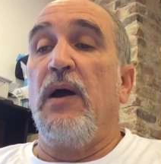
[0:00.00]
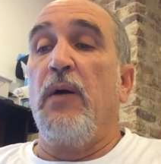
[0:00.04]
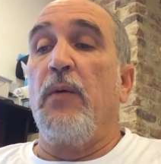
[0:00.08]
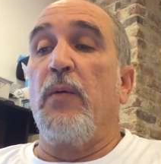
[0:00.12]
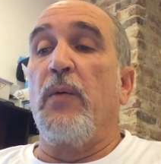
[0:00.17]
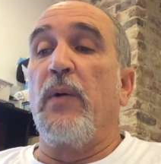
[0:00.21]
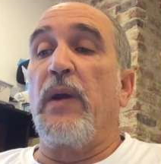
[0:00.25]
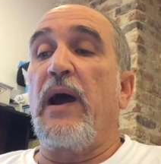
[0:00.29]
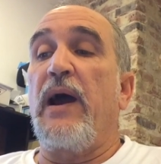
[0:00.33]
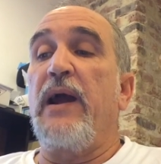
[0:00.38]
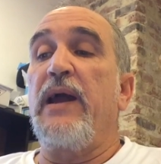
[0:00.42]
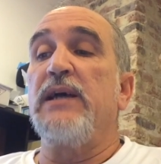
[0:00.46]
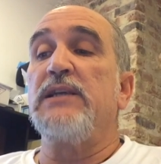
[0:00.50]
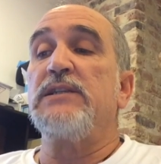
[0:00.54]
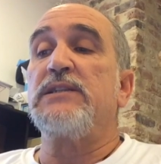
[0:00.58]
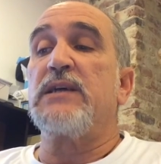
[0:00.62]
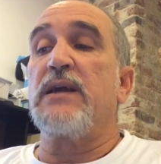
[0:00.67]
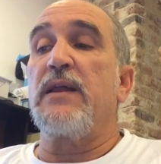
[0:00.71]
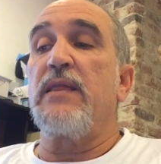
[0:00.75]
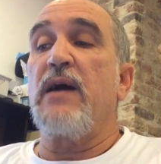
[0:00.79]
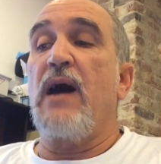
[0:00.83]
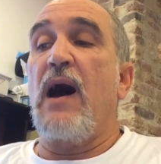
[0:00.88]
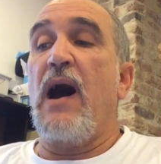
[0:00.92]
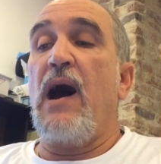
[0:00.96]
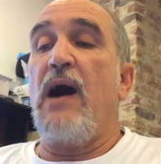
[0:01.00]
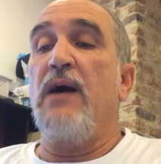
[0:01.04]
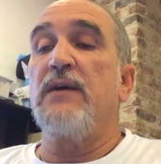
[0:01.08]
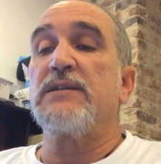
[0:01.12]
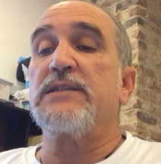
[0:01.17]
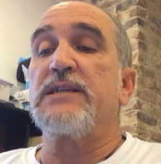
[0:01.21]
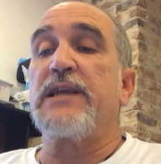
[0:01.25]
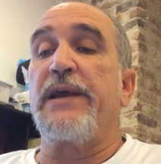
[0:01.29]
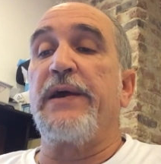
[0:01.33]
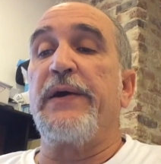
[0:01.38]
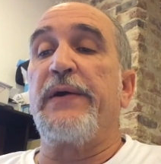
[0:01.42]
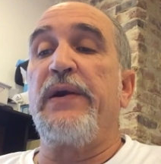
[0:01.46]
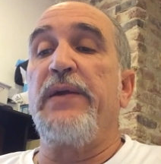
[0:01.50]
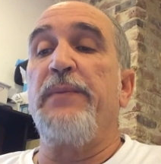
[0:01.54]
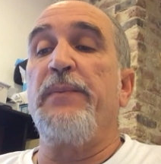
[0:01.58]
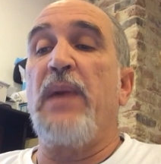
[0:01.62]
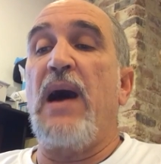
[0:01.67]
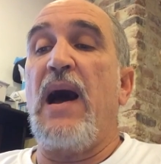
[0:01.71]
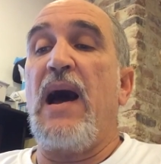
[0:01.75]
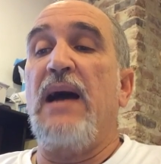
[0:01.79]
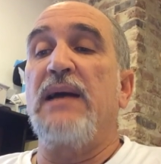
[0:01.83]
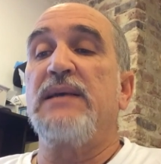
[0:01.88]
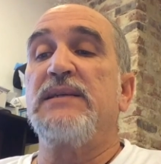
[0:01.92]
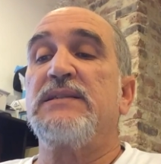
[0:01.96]
When I enter the house carrying
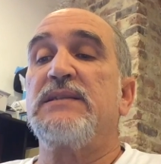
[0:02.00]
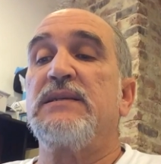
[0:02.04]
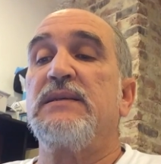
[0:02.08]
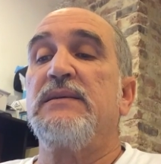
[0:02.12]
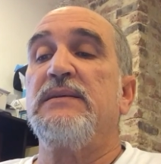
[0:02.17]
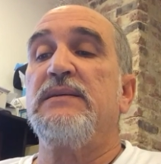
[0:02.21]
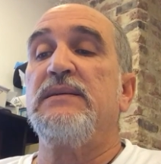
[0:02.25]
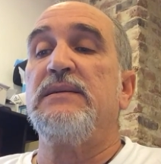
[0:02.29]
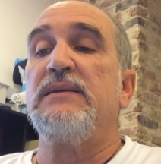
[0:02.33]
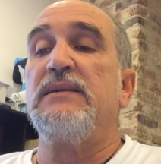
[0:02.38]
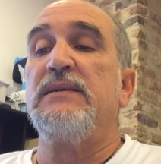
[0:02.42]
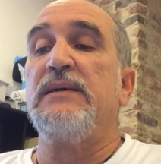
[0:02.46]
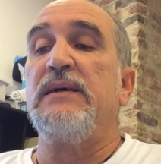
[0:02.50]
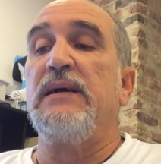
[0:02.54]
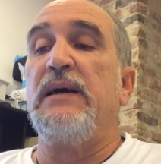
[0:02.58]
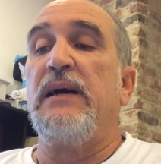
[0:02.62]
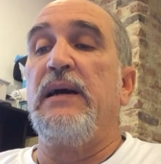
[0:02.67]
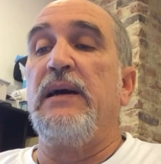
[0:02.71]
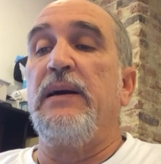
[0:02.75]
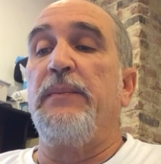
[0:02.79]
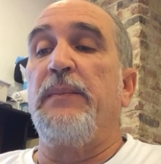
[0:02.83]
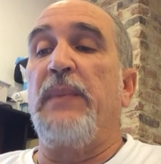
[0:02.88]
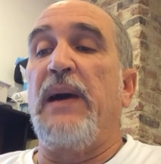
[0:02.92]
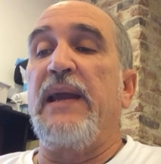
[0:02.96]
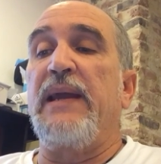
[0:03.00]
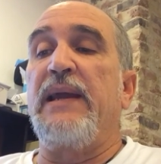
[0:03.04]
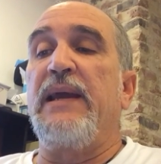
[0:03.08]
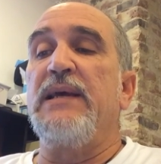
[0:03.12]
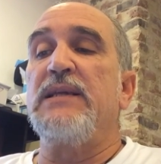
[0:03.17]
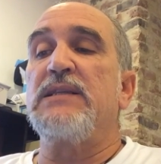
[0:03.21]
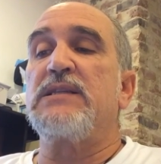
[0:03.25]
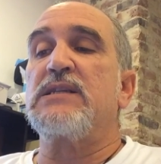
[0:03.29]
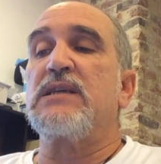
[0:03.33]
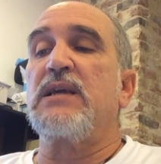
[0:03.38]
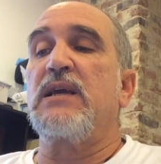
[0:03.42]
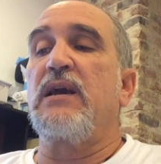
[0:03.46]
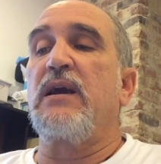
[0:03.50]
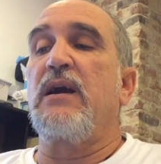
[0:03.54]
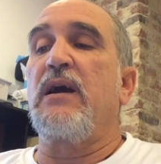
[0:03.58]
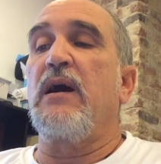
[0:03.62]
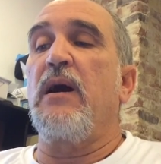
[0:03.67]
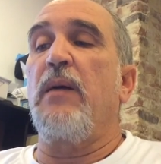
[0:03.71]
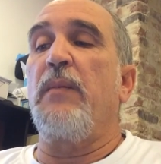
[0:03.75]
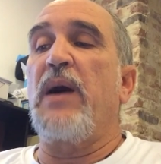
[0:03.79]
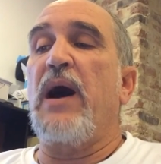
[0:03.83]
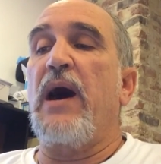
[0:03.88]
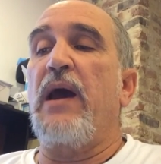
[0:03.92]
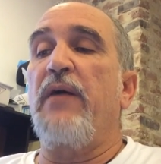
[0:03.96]
bags, my kids
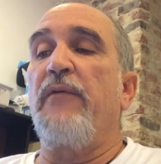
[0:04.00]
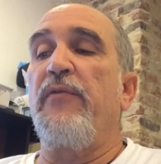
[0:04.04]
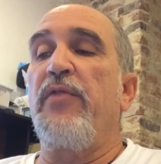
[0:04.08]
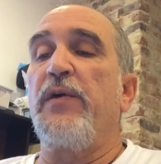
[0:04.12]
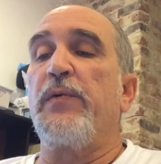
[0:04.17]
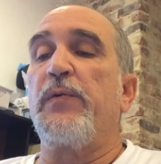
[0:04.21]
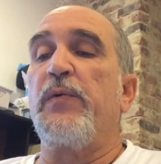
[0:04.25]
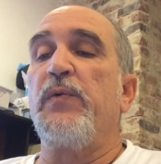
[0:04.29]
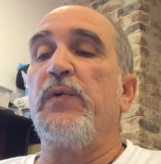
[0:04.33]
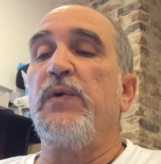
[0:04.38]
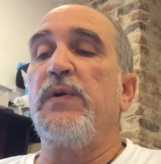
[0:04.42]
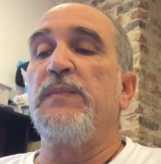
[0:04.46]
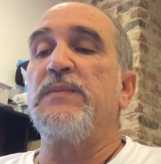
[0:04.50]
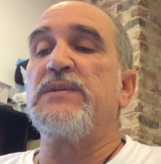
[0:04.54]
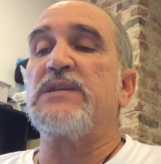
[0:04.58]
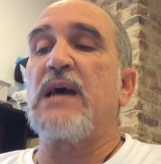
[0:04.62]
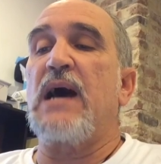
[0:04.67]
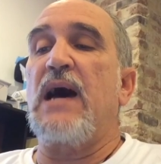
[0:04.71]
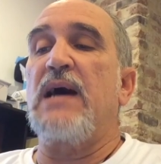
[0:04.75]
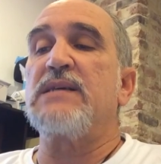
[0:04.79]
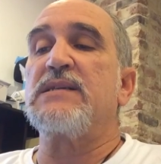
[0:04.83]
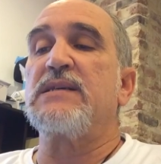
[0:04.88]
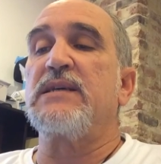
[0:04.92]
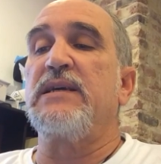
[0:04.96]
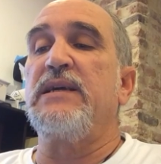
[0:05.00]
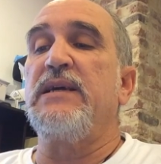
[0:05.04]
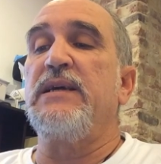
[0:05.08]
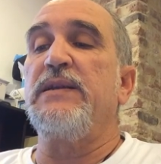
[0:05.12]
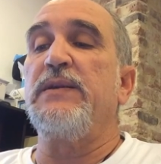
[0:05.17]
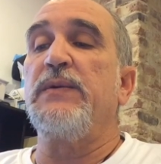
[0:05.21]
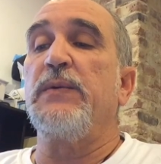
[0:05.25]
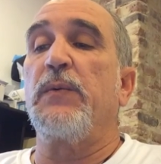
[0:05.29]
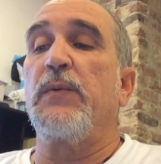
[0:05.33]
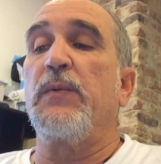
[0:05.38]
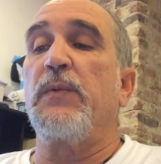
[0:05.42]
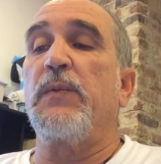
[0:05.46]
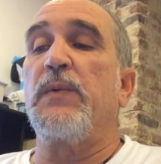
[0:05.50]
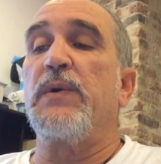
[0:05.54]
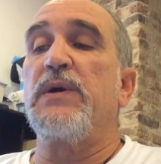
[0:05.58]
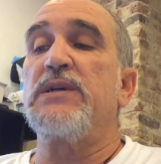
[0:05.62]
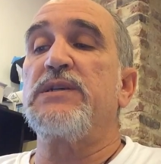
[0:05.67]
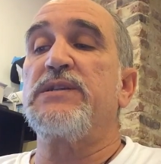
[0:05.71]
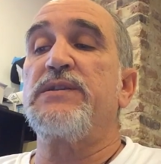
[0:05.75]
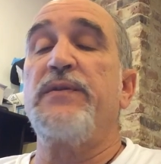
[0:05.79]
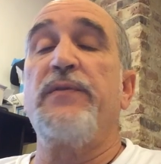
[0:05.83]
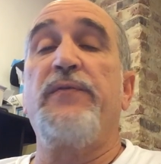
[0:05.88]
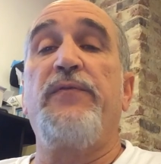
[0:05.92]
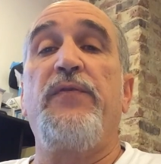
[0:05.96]
come out of the rooms asking,
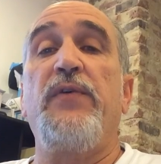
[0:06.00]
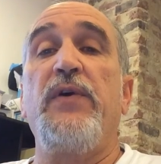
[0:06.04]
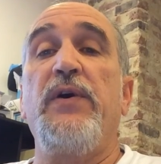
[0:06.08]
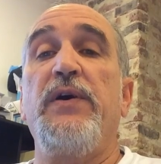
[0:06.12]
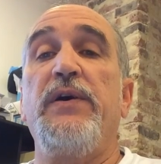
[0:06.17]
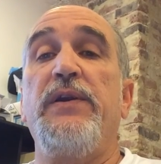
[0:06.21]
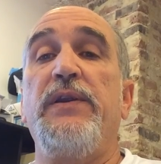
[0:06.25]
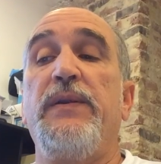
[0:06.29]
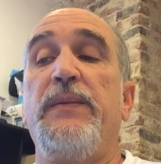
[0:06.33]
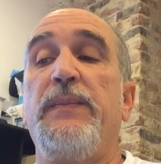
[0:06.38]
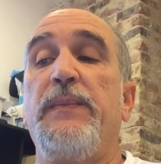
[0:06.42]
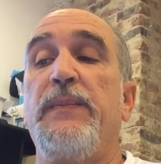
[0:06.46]
"Where's the food?